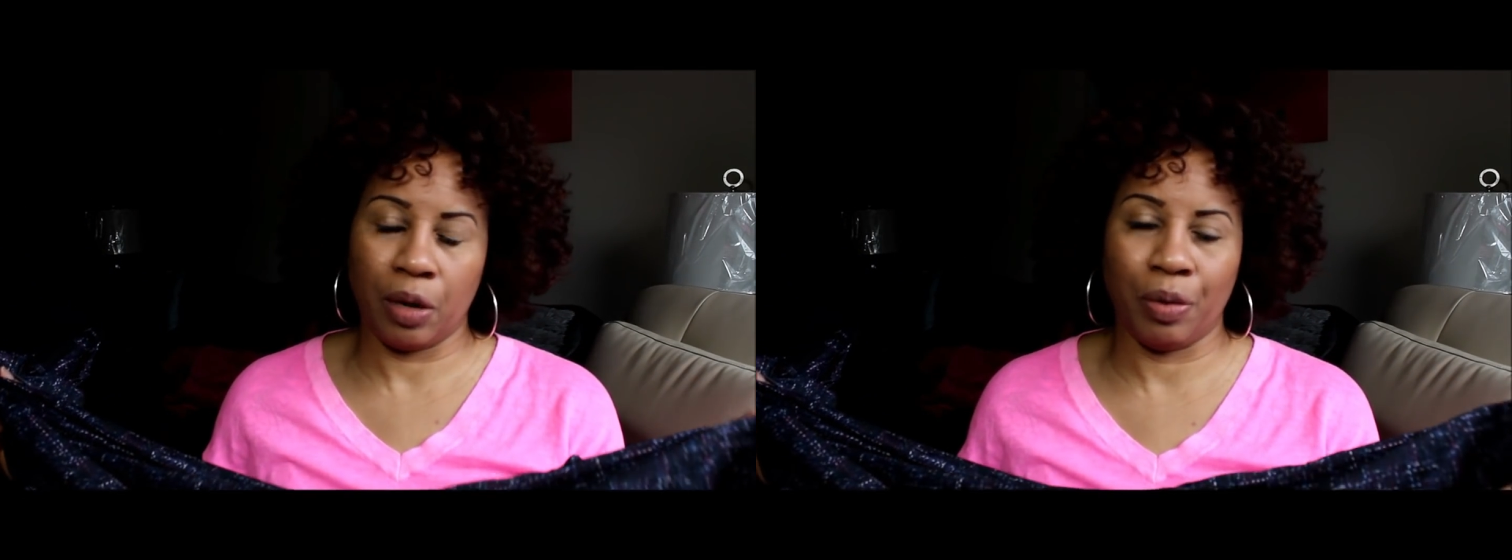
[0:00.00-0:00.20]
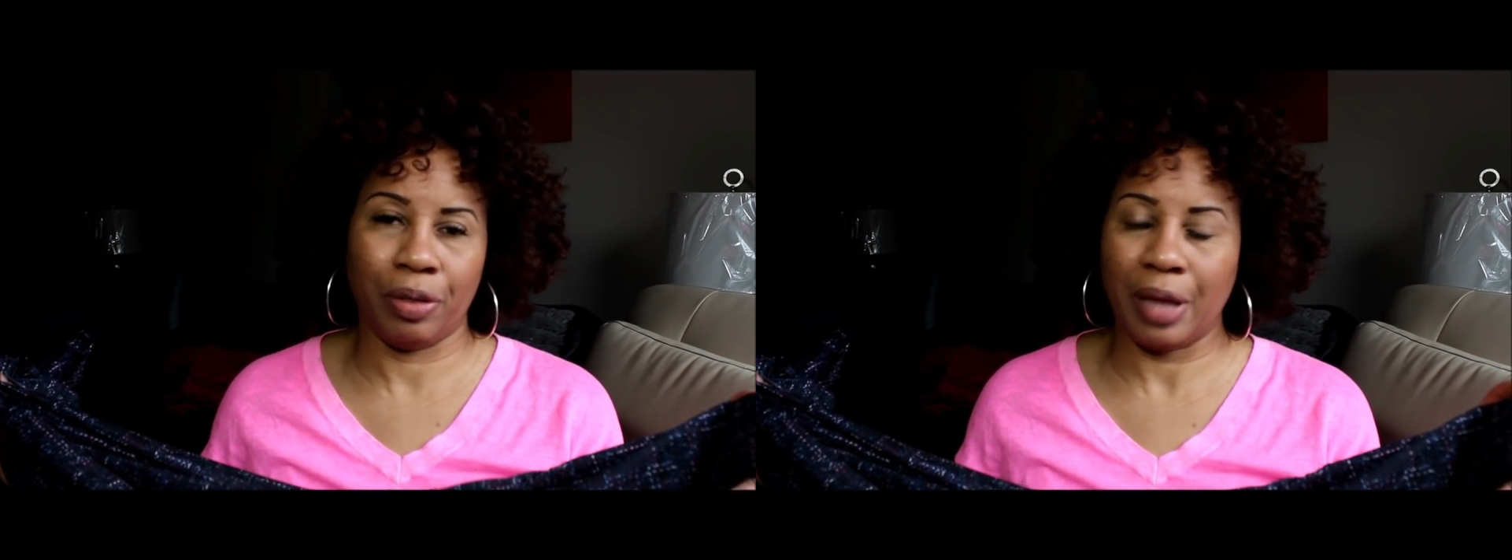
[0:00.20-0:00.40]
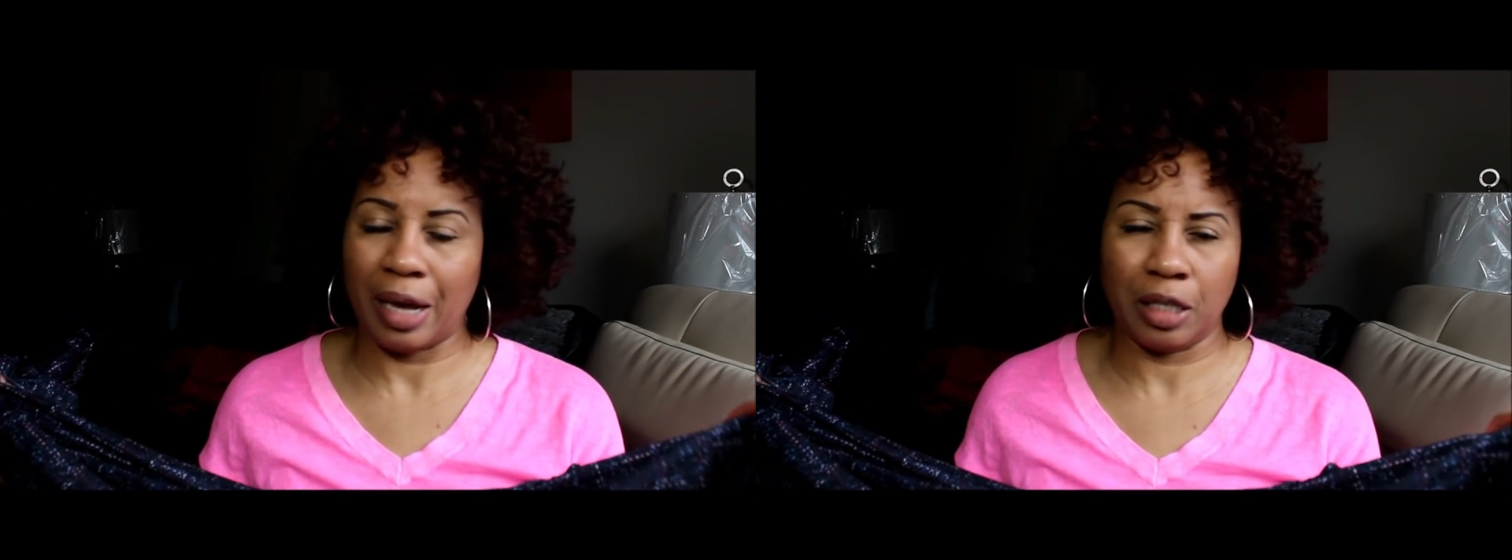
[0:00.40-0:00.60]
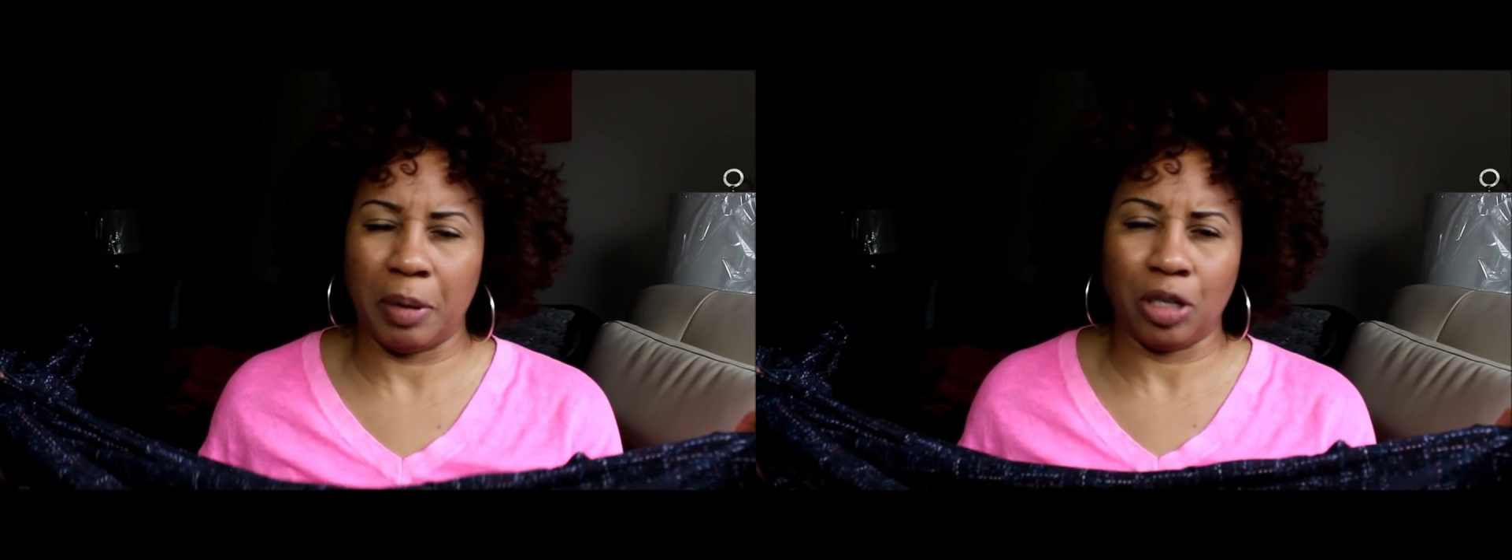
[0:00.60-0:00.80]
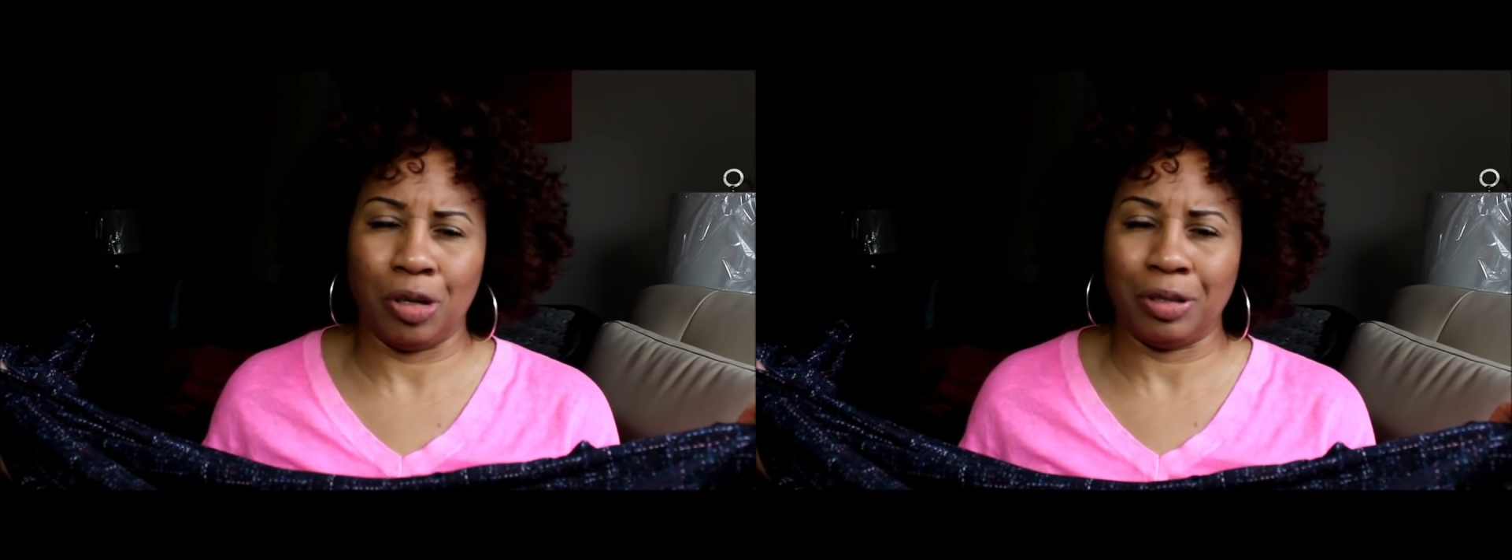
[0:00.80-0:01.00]
with that
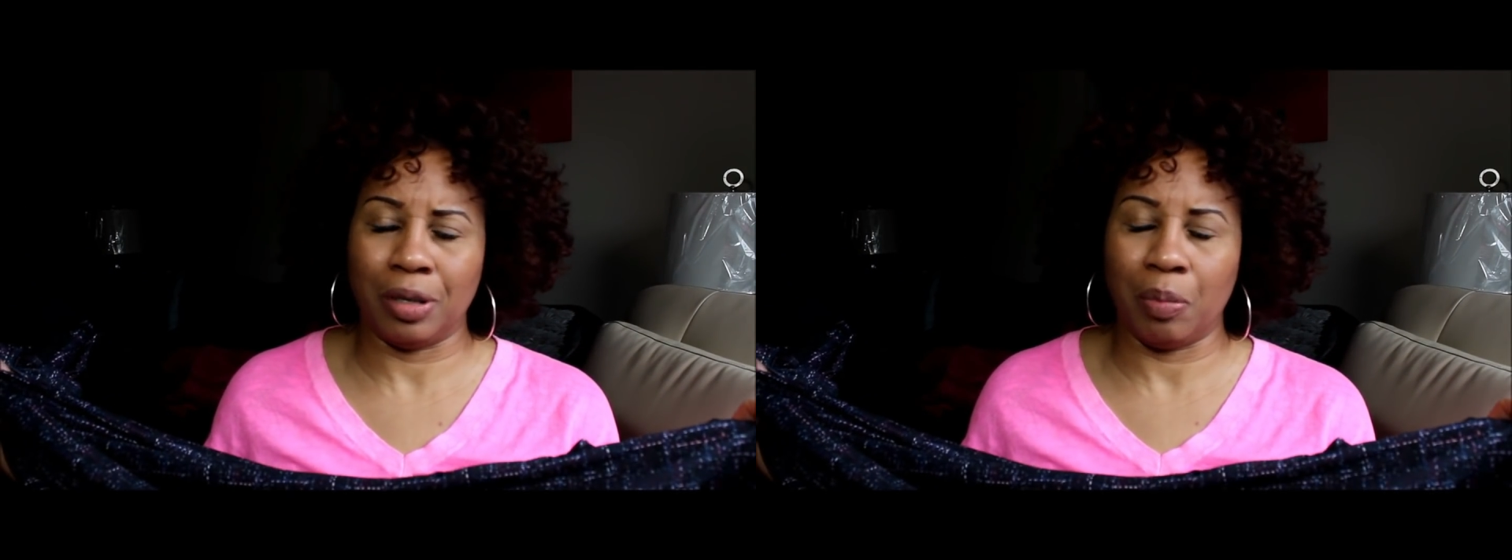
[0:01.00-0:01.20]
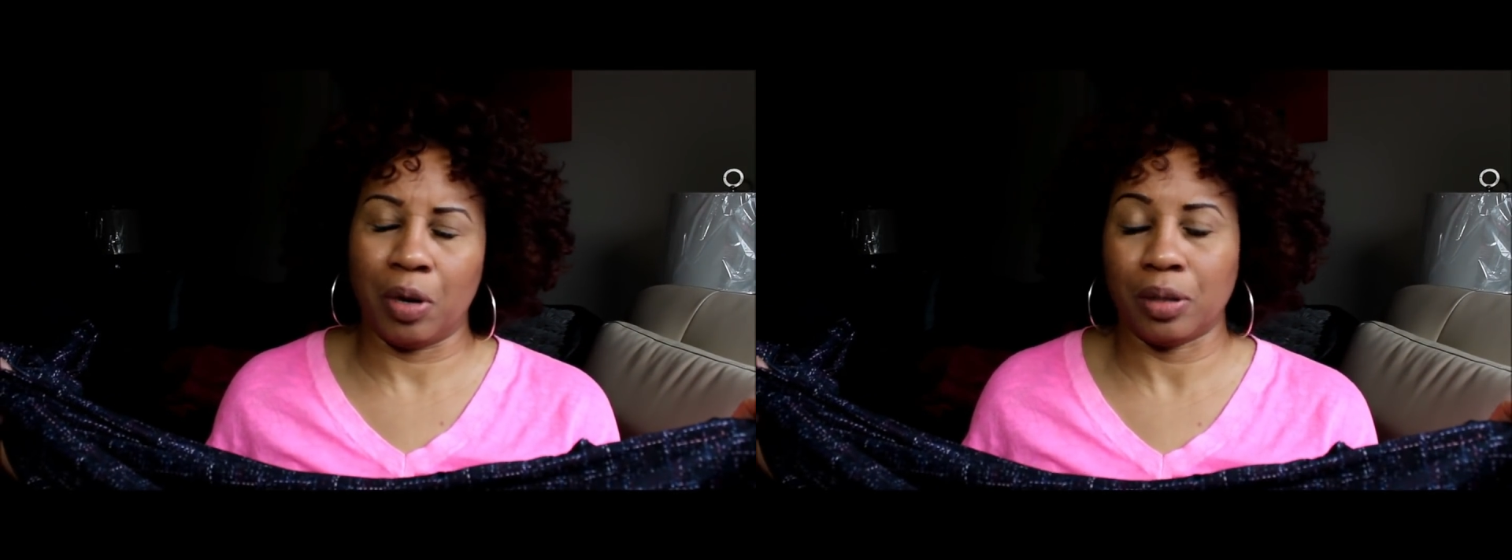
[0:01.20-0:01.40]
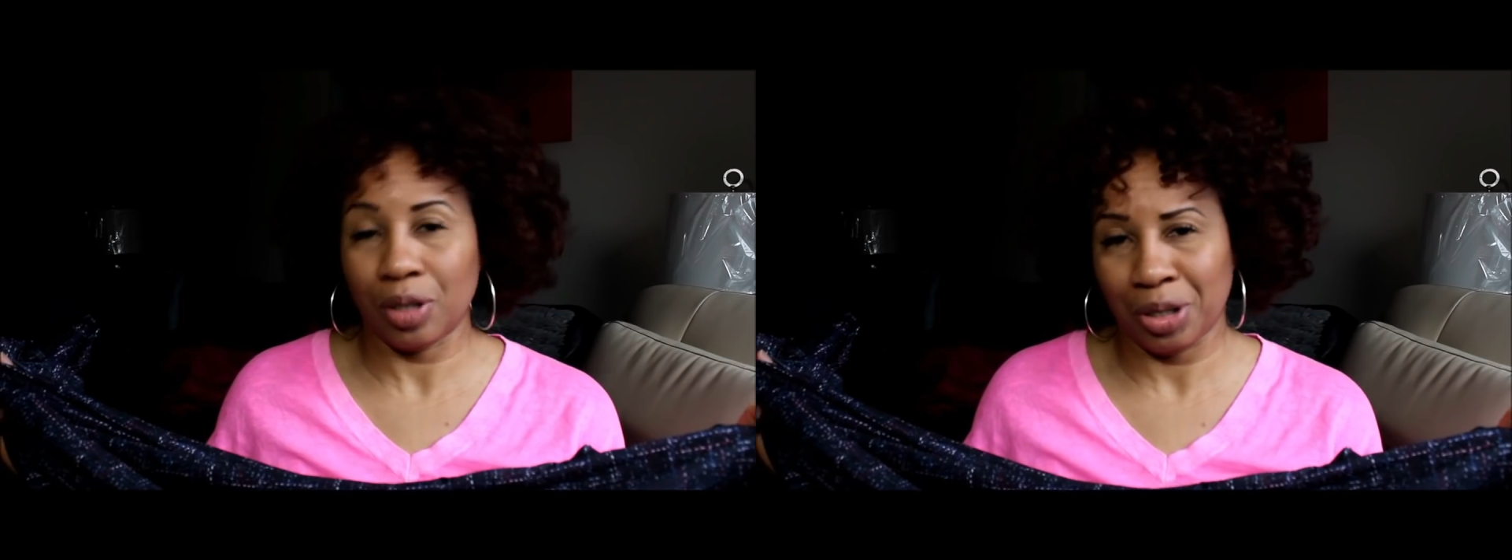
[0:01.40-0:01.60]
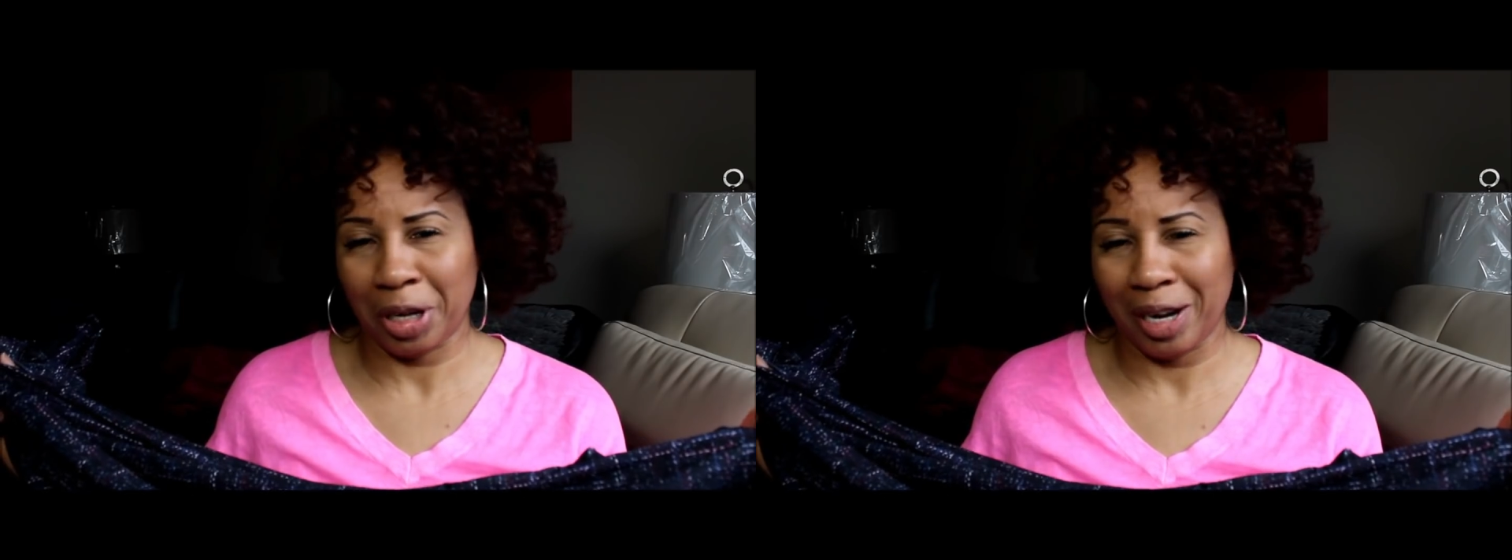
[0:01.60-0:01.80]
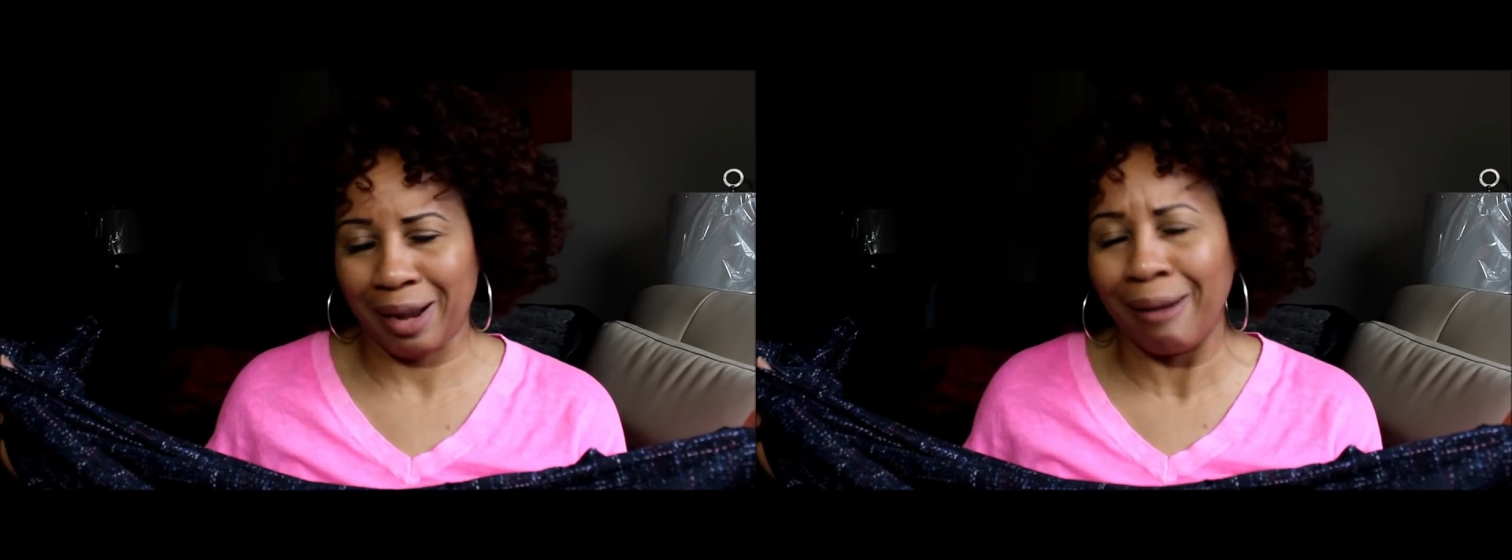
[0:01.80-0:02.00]
special someone. Just
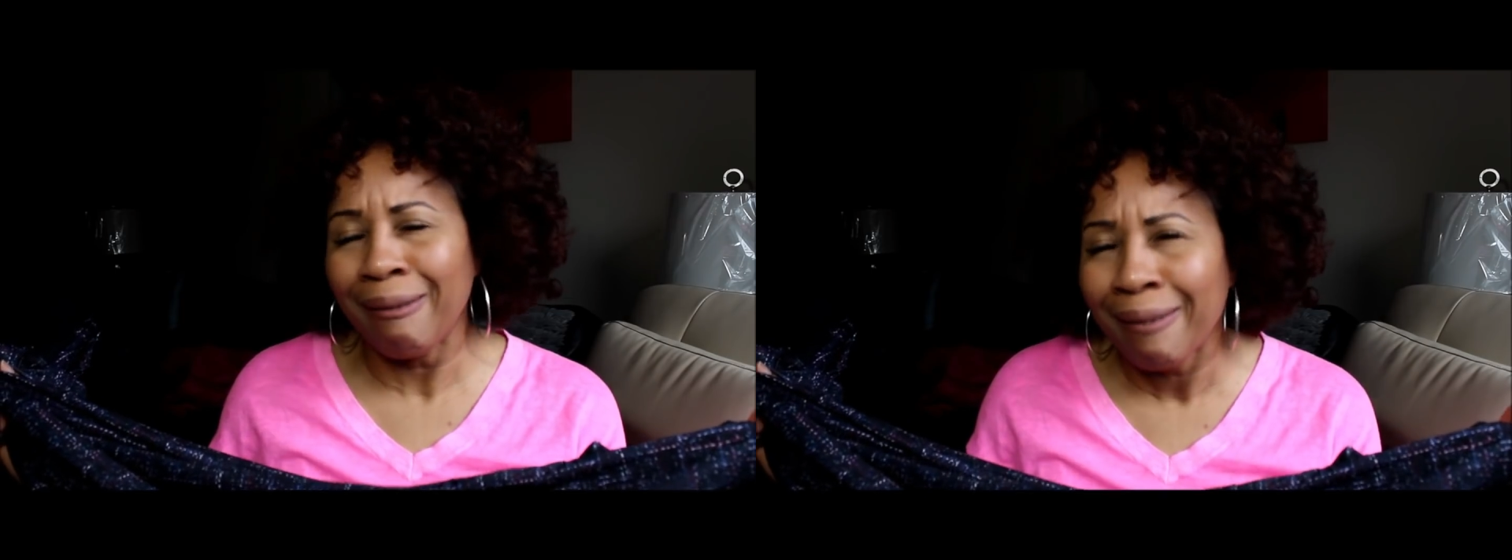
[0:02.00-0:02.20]
kidding.